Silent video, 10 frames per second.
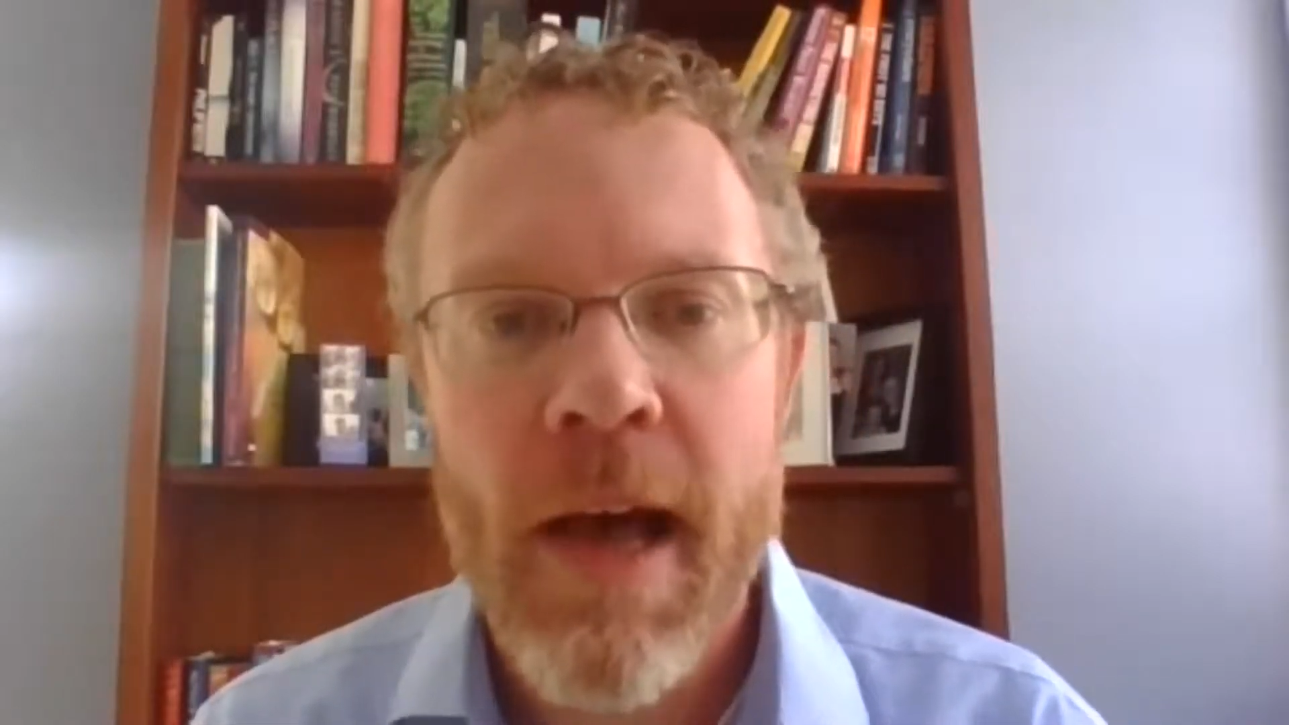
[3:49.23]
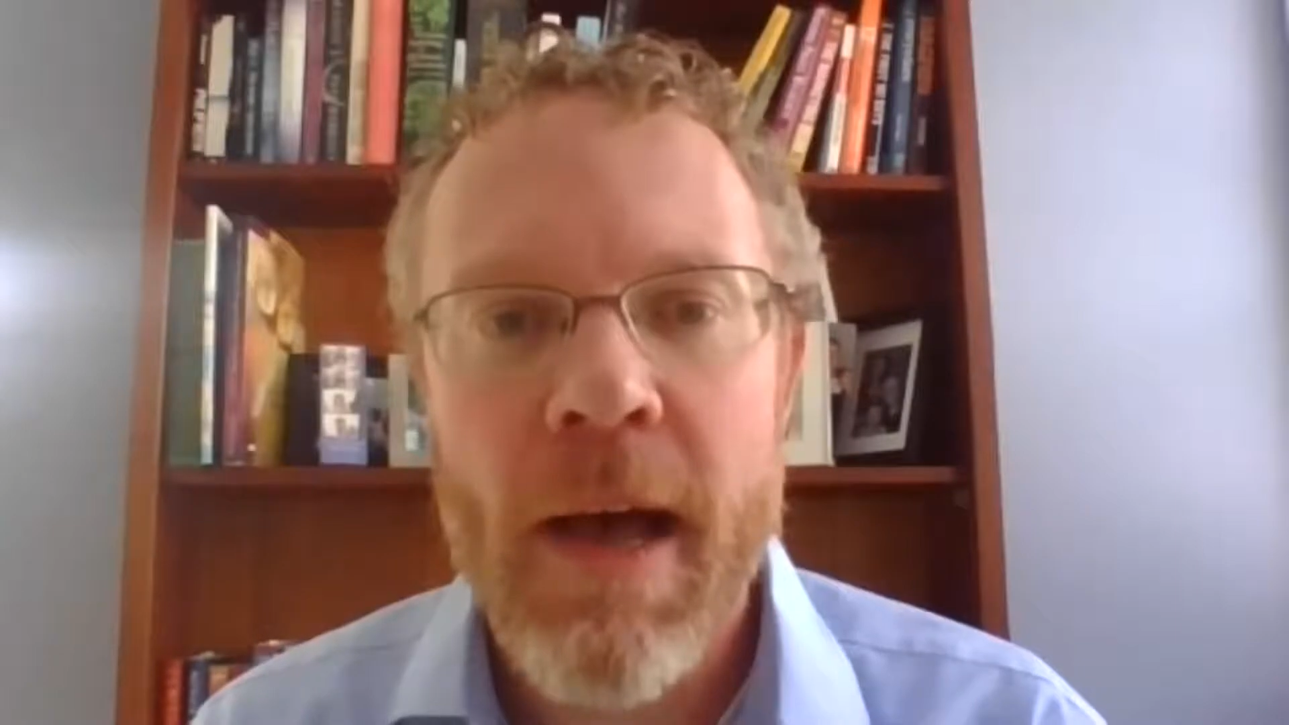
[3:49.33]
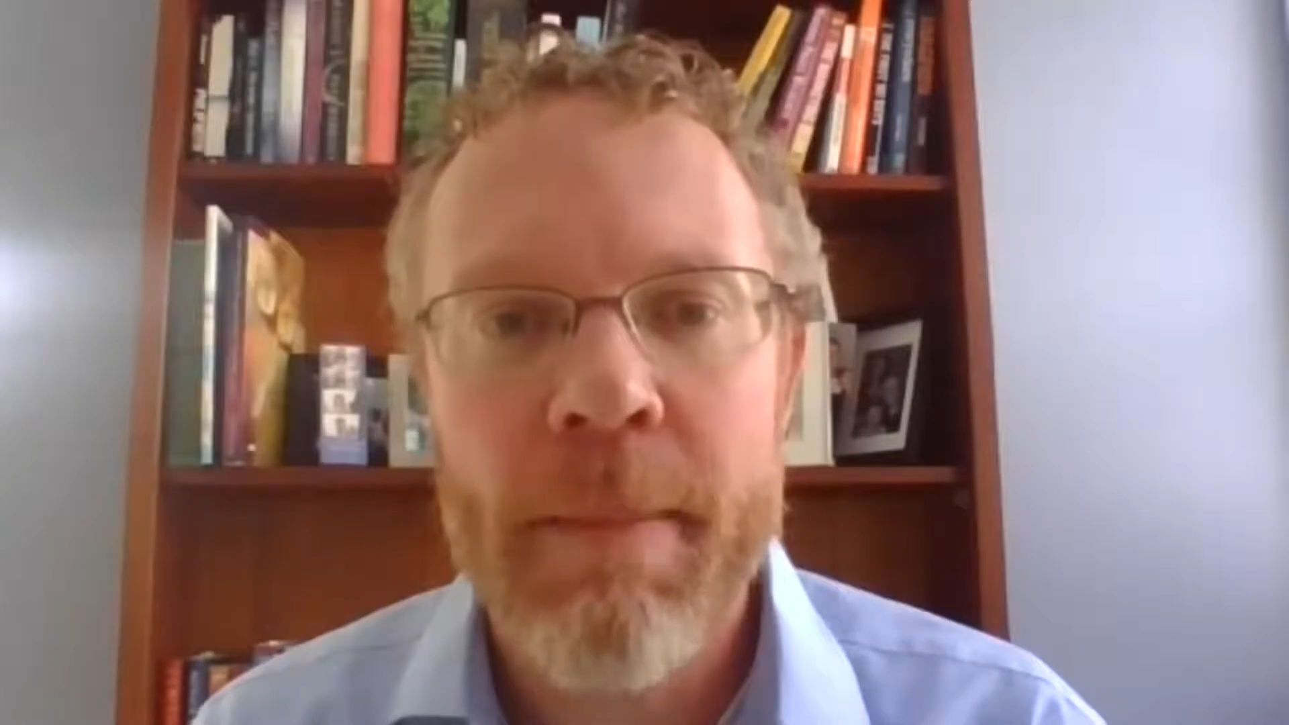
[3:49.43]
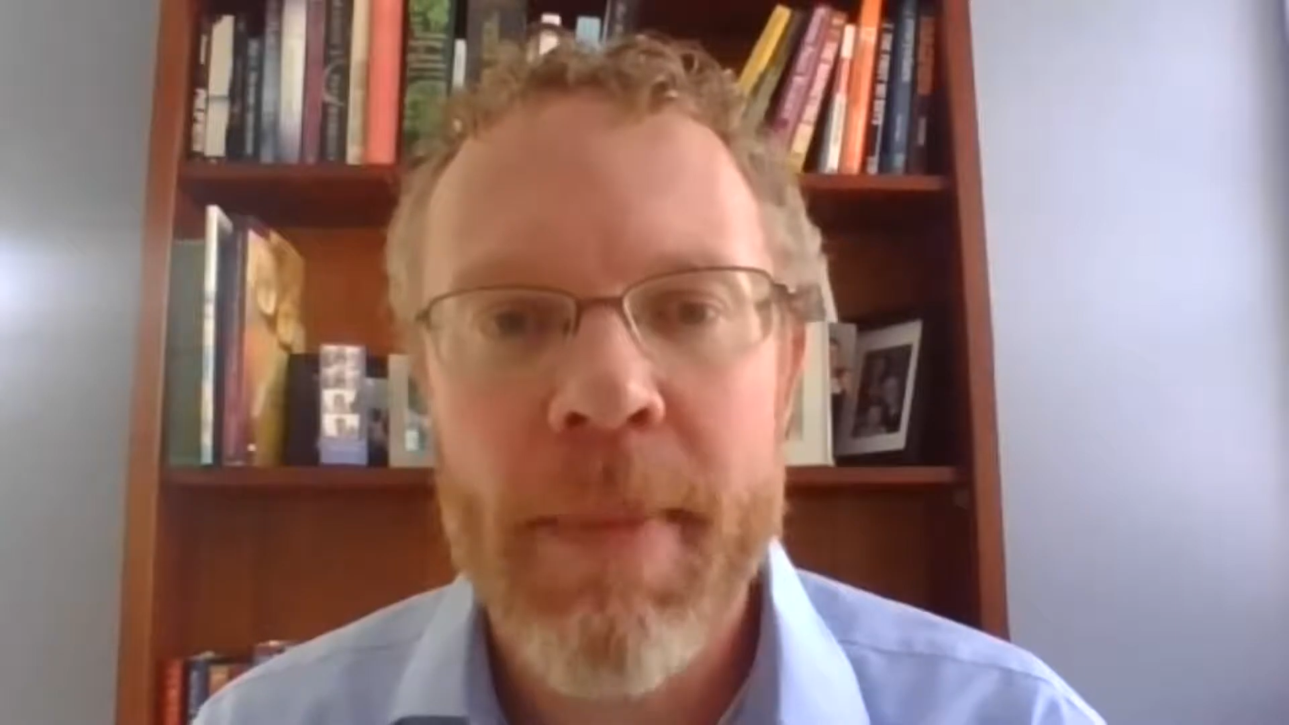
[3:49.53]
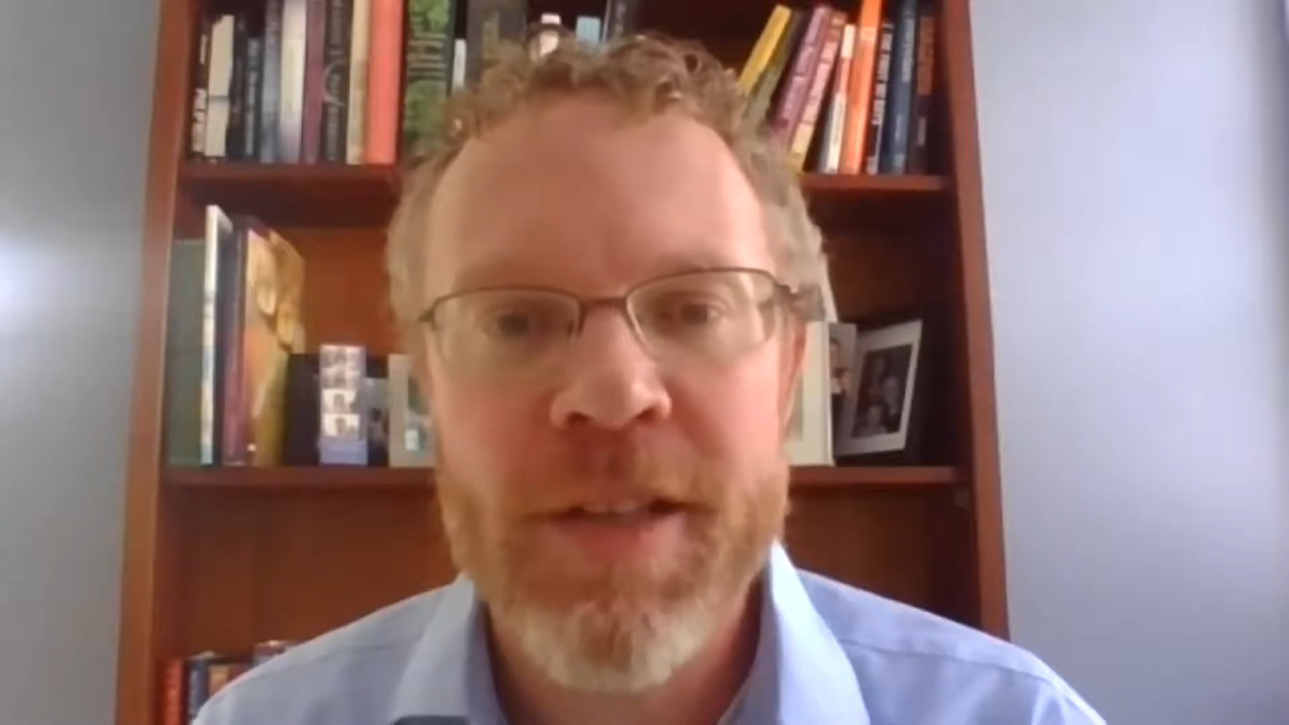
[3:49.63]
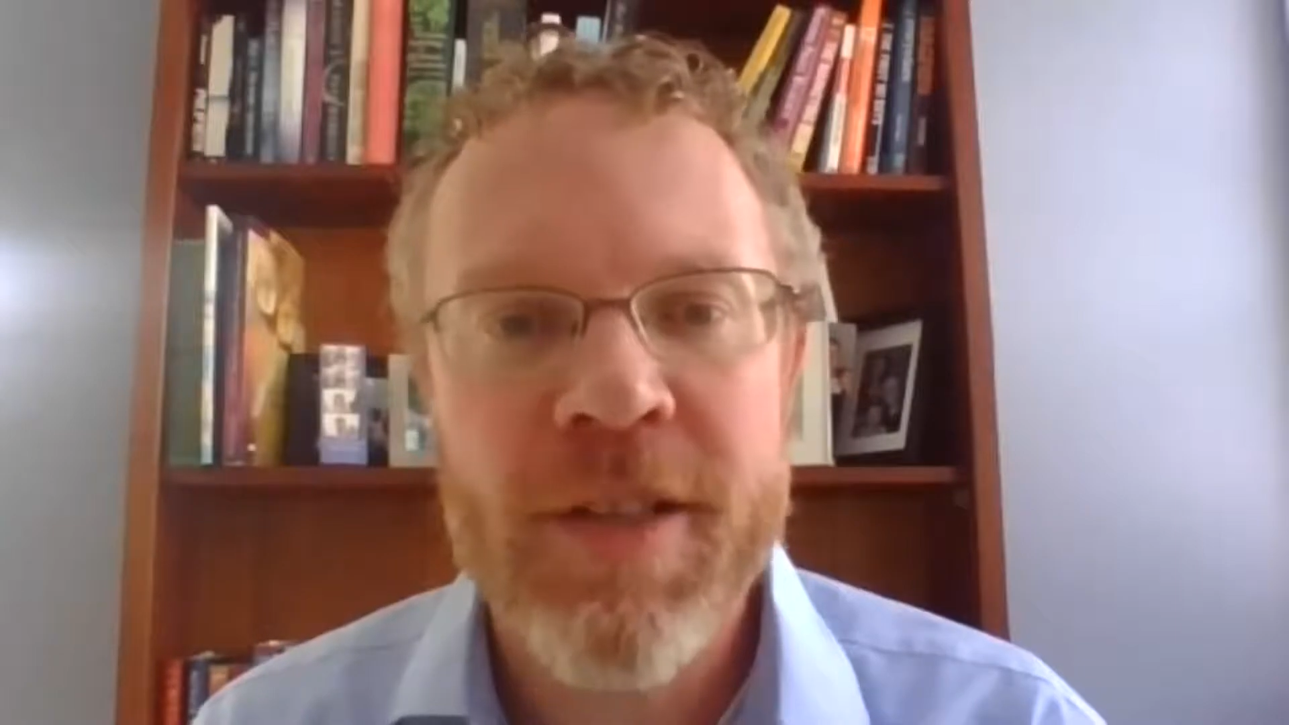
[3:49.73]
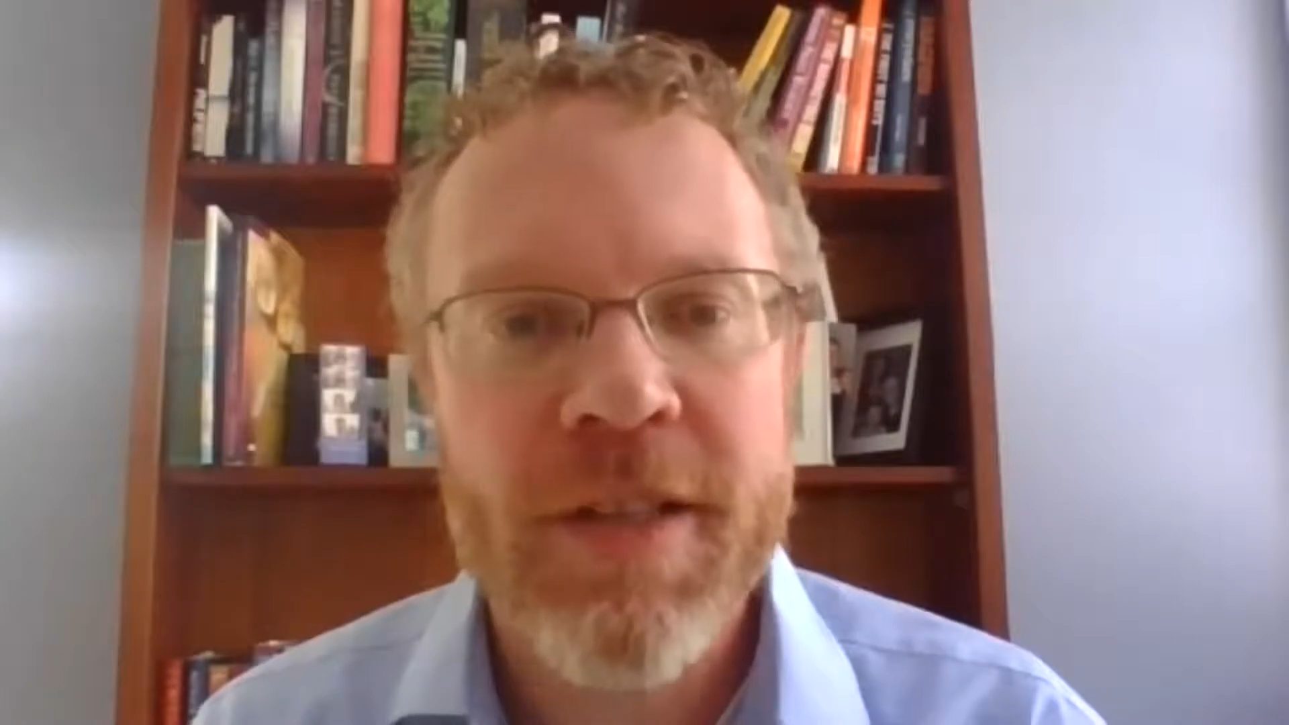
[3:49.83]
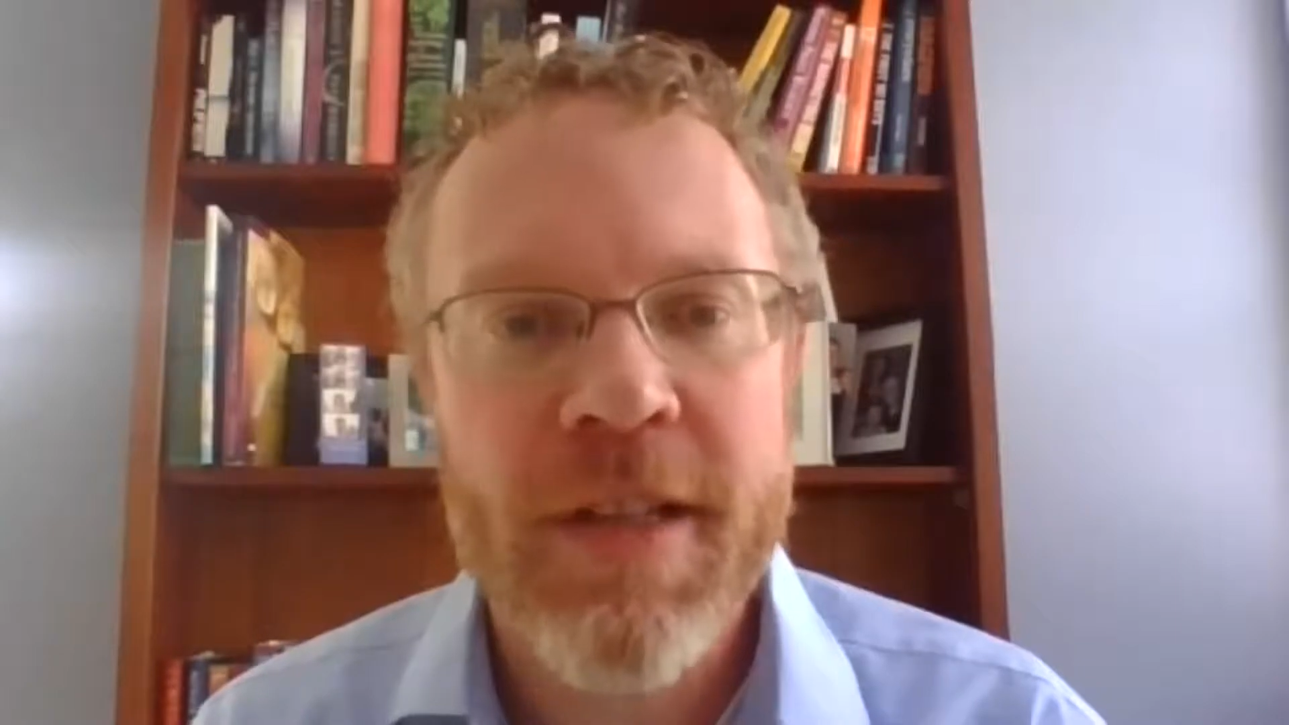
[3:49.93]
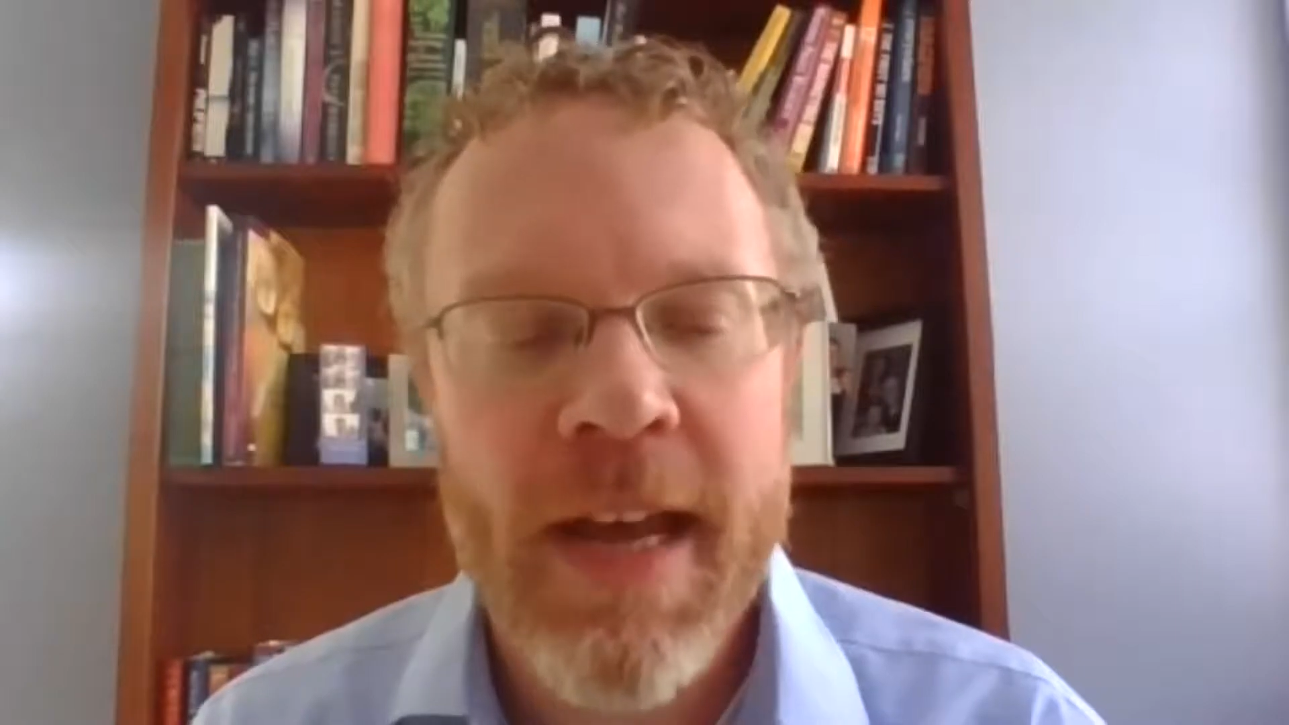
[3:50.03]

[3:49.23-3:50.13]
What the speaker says: And just